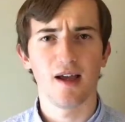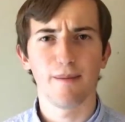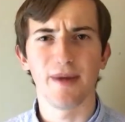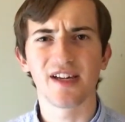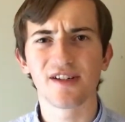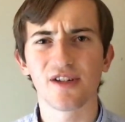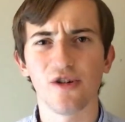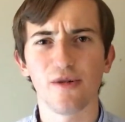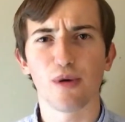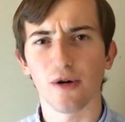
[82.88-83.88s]

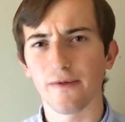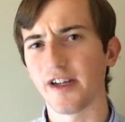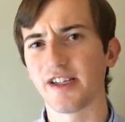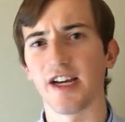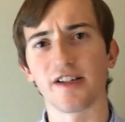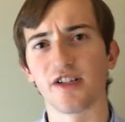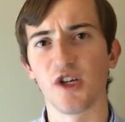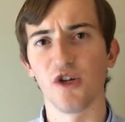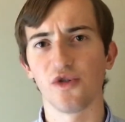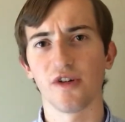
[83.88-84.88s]
Pixel perfect
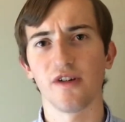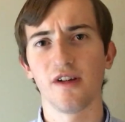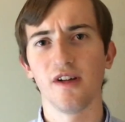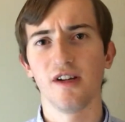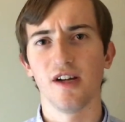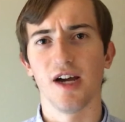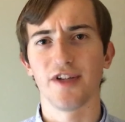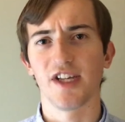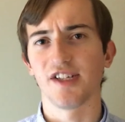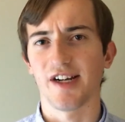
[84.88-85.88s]
execution of a
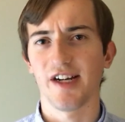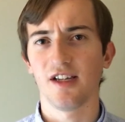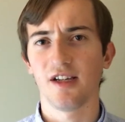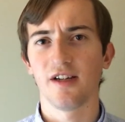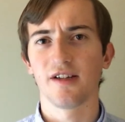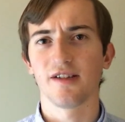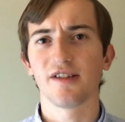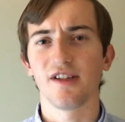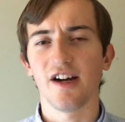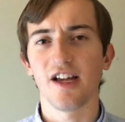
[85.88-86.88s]
design does
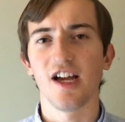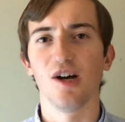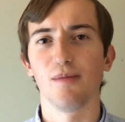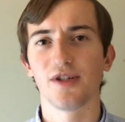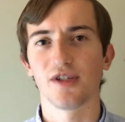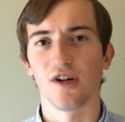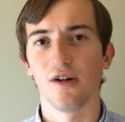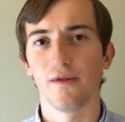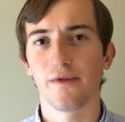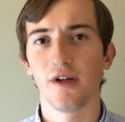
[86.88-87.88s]
not help
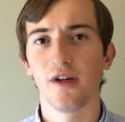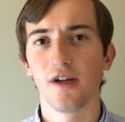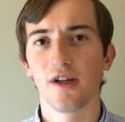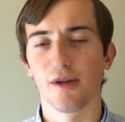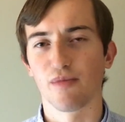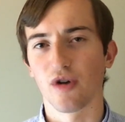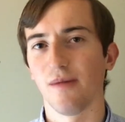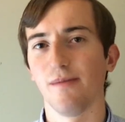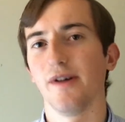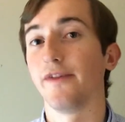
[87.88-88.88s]
solve the
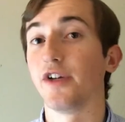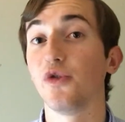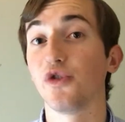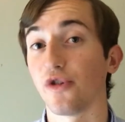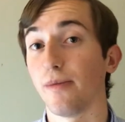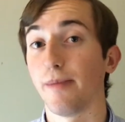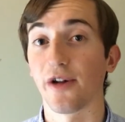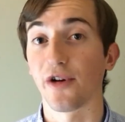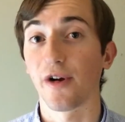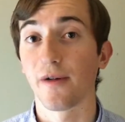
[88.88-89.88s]
problem of a user
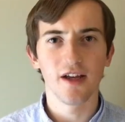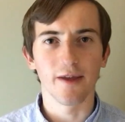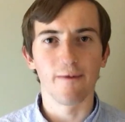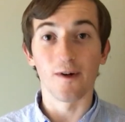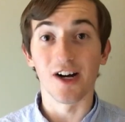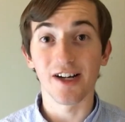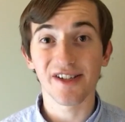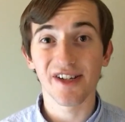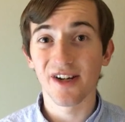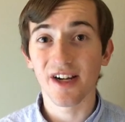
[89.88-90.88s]
better. The
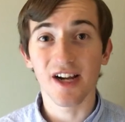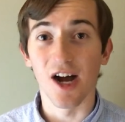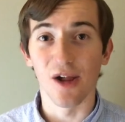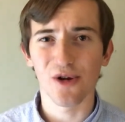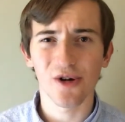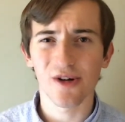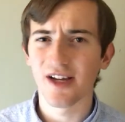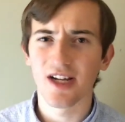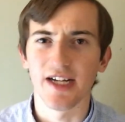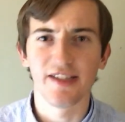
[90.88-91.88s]
font, color,
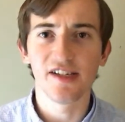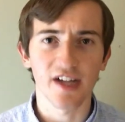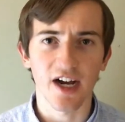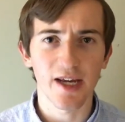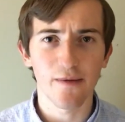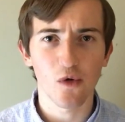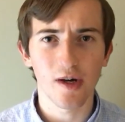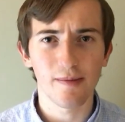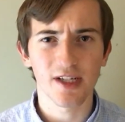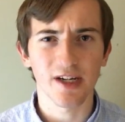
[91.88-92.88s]
and design of a
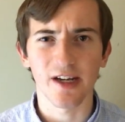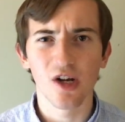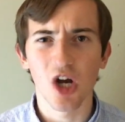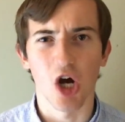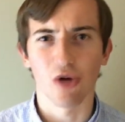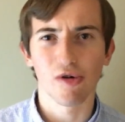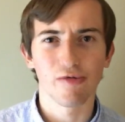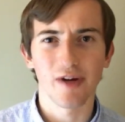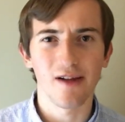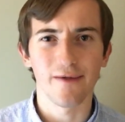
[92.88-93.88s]
website are
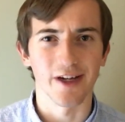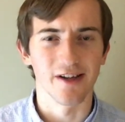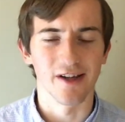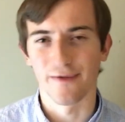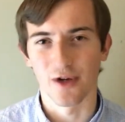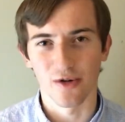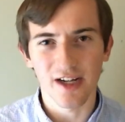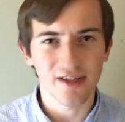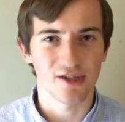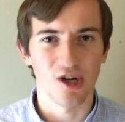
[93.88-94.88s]
irrelevant if you're
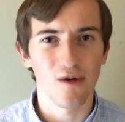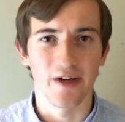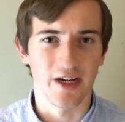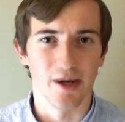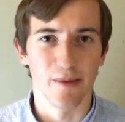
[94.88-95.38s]
not solving a